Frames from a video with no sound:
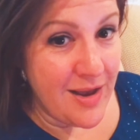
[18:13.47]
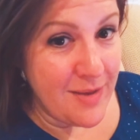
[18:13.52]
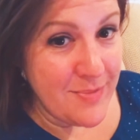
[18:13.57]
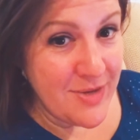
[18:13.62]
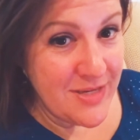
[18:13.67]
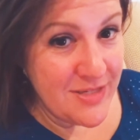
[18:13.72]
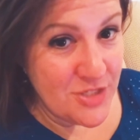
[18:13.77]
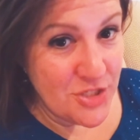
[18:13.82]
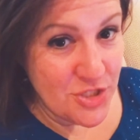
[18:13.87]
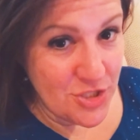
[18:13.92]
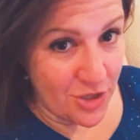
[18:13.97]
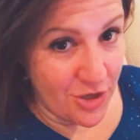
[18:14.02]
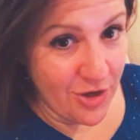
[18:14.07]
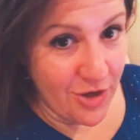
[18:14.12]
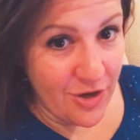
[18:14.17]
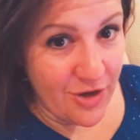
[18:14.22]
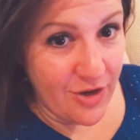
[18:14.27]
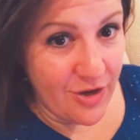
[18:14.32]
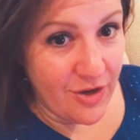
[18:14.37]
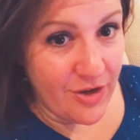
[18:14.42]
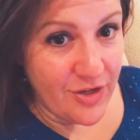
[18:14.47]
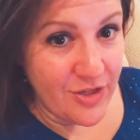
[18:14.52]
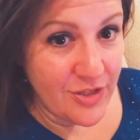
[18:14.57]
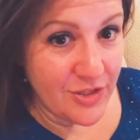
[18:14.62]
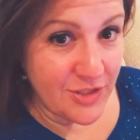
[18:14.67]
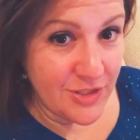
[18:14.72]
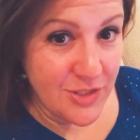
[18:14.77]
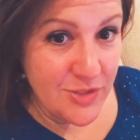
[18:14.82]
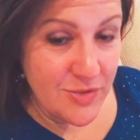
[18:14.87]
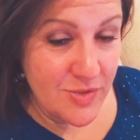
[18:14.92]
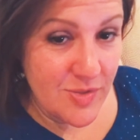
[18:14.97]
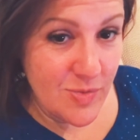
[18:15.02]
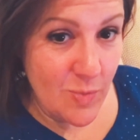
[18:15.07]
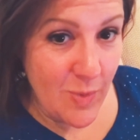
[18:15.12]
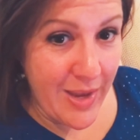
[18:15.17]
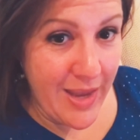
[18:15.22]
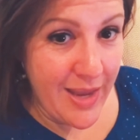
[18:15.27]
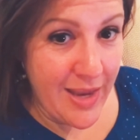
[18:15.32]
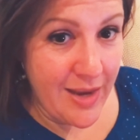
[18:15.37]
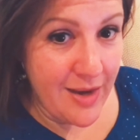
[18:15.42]
I mean, sure, you'll lose
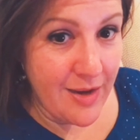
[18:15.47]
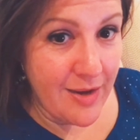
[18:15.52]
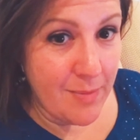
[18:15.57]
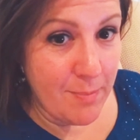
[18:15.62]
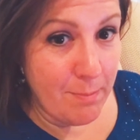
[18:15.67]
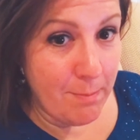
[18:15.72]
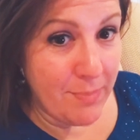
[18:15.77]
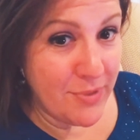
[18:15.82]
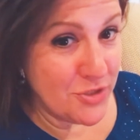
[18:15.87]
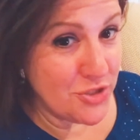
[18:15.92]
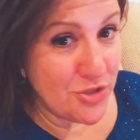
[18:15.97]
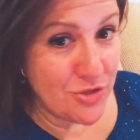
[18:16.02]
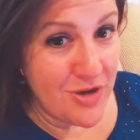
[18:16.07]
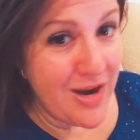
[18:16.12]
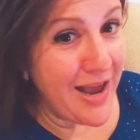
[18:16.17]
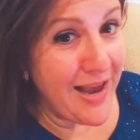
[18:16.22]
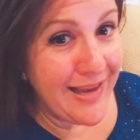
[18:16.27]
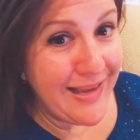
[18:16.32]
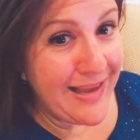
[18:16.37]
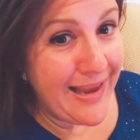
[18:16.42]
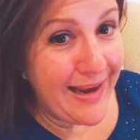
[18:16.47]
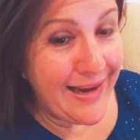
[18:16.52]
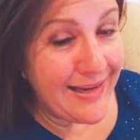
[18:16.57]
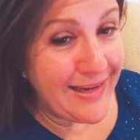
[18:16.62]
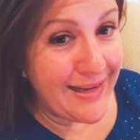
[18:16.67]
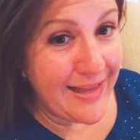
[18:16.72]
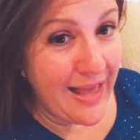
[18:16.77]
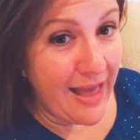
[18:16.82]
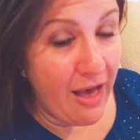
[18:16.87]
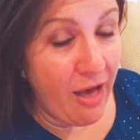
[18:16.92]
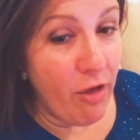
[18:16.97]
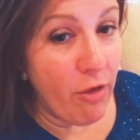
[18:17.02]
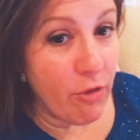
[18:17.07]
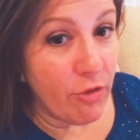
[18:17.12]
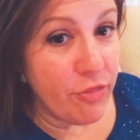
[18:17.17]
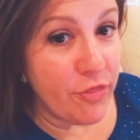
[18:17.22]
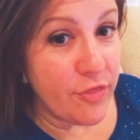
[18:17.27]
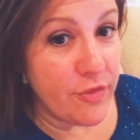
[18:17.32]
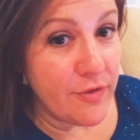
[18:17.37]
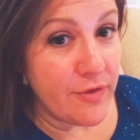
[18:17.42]
weight, but you're not gaining
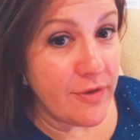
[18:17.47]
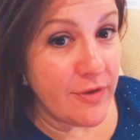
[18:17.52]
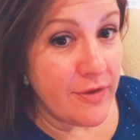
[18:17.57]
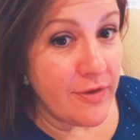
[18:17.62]
health.